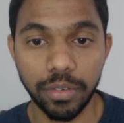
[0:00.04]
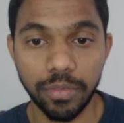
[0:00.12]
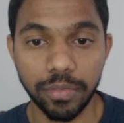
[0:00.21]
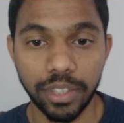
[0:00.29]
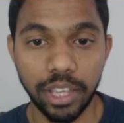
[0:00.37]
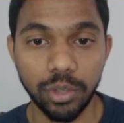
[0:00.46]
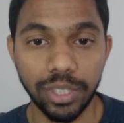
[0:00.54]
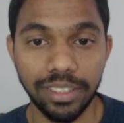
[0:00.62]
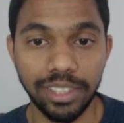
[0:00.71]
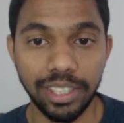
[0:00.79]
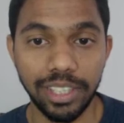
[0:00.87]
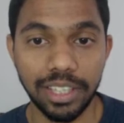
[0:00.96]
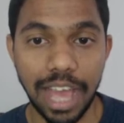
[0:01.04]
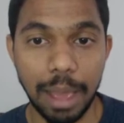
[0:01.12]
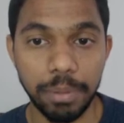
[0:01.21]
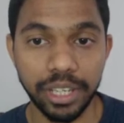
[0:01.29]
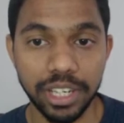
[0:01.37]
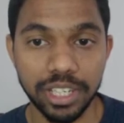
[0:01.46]
yeah you can see the
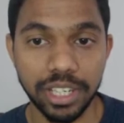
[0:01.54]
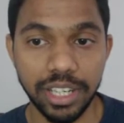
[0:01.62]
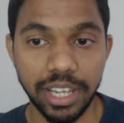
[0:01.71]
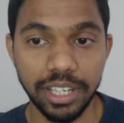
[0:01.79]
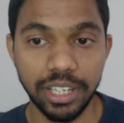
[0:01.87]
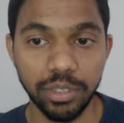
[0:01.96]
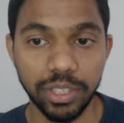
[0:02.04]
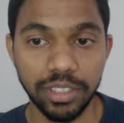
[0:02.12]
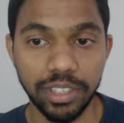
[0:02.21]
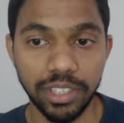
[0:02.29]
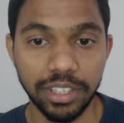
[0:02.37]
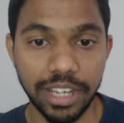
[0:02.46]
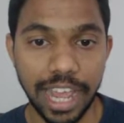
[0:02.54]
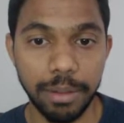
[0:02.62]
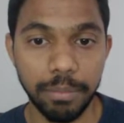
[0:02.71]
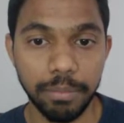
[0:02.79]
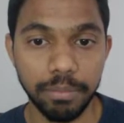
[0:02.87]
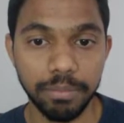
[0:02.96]
application date and you can see the
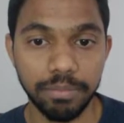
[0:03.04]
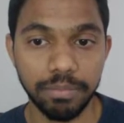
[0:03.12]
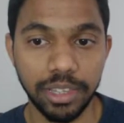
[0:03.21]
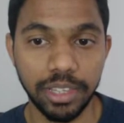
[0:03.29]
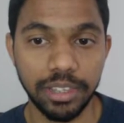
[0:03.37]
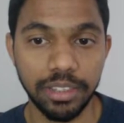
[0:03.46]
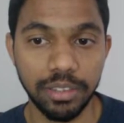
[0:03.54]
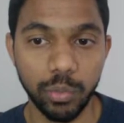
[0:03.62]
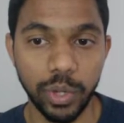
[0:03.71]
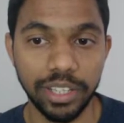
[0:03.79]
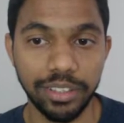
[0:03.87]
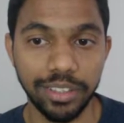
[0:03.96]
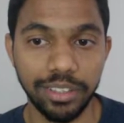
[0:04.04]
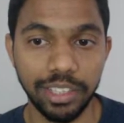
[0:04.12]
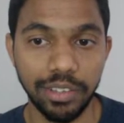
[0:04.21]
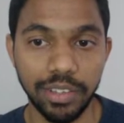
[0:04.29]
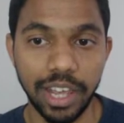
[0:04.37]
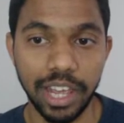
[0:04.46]
time when it's
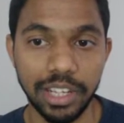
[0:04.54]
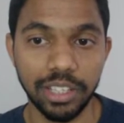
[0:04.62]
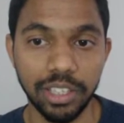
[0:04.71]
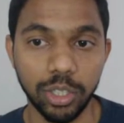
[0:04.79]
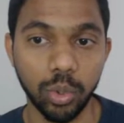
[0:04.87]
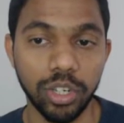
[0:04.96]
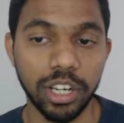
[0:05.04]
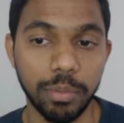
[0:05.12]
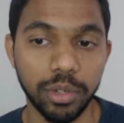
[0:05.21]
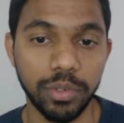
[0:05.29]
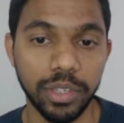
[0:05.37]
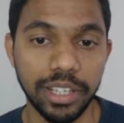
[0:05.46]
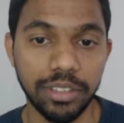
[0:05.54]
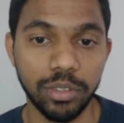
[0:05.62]
received and the total number of days to